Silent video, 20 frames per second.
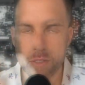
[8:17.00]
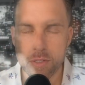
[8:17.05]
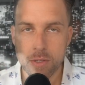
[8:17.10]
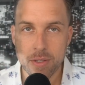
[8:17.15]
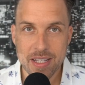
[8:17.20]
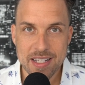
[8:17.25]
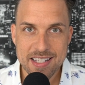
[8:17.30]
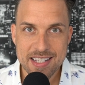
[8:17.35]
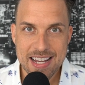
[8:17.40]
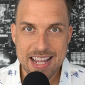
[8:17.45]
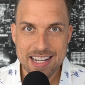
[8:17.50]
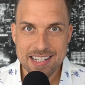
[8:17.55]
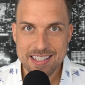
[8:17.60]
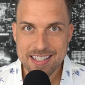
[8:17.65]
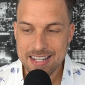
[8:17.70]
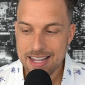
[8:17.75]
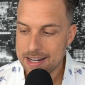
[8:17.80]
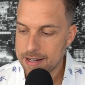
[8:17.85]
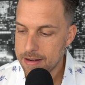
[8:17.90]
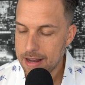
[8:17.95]
So this next
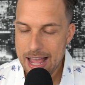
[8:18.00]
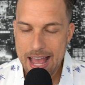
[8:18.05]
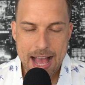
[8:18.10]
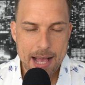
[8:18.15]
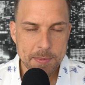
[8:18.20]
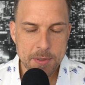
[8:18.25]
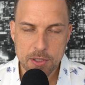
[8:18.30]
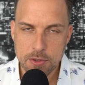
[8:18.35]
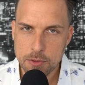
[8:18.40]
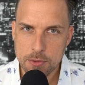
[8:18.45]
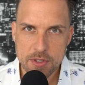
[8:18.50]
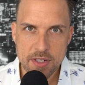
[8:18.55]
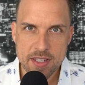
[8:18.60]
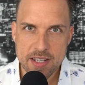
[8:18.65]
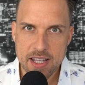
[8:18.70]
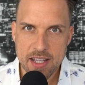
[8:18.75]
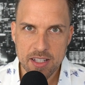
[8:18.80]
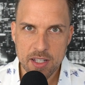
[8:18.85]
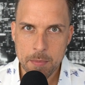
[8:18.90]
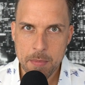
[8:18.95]
scent, absolute
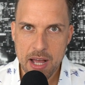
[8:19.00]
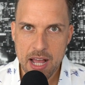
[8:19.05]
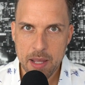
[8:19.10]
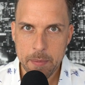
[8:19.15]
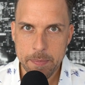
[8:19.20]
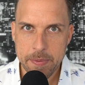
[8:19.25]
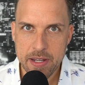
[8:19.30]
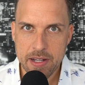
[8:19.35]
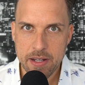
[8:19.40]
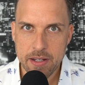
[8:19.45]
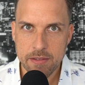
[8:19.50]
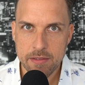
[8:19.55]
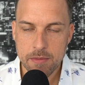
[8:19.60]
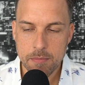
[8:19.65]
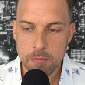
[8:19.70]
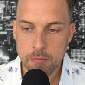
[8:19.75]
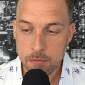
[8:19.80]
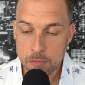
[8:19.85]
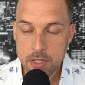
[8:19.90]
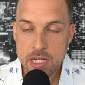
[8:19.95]
steal in my opinion,
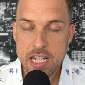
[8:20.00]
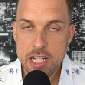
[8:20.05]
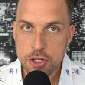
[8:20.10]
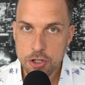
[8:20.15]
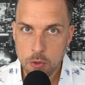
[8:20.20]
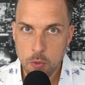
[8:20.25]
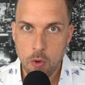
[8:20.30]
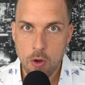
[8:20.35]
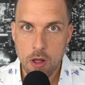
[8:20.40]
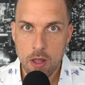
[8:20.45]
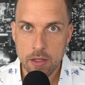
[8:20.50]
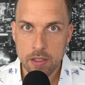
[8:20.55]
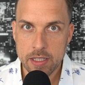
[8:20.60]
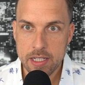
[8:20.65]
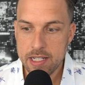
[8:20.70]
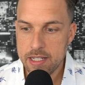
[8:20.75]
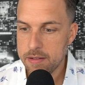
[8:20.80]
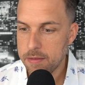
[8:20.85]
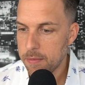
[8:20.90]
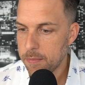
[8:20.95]
niche
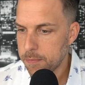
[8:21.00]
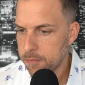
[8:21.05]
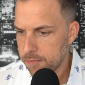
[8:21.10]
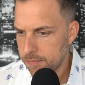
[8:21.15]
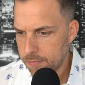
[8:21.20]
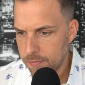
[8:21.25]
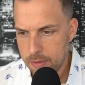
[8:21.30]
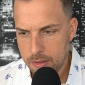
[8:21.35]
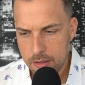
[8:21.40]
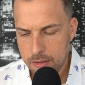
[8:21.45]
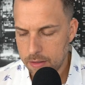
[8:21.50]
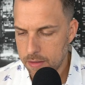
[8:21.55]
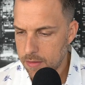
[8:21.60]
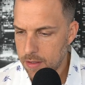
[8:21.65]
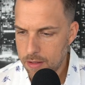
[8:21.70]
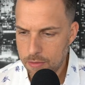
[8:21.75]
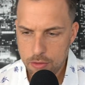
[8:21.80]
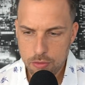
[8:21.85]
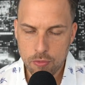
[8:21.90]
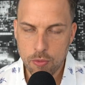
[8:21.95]
quality uh,
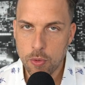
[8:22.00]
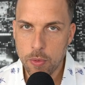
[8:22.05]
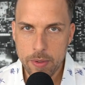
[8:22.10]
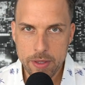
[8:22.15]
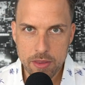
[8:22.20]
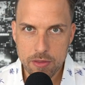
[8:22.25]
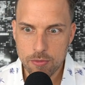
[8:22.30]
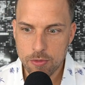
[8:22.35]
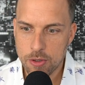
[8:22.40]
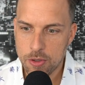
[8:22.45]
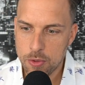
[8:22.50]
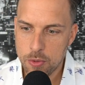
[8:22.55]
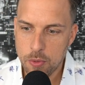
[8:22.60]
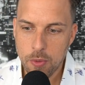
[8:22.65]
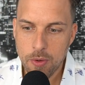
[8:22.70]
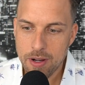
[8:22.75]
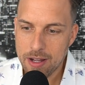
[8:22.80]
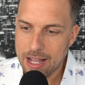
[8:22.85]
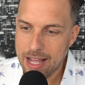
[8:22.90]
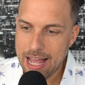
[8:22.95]
through and
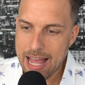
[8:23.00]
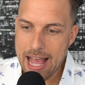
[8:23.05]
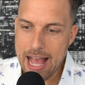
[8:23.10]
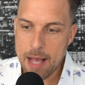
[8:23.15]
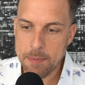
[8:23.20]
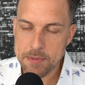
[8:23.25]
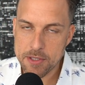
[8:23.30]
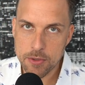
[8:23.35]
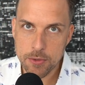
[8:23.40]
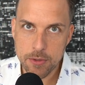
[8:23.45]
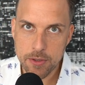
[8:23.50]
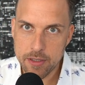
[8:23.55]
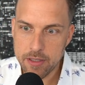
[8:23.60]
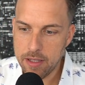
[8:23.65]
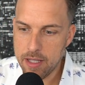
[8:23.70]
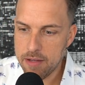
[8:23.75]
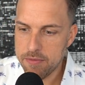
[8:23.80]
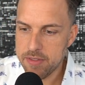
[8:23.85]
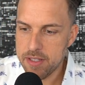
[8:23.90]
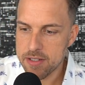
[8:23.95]
through. Absolutely
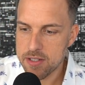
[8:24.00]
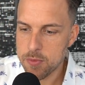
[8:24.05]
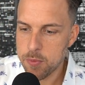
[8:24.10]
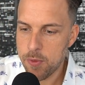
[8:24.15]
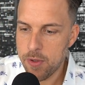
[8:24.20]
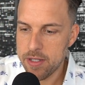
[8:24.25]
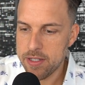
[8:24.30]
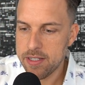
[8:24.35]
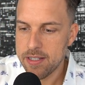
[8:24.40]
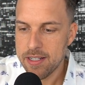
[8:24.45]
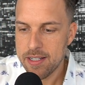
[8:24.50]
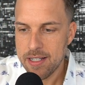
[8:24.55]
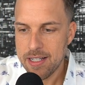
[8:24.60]
love this one.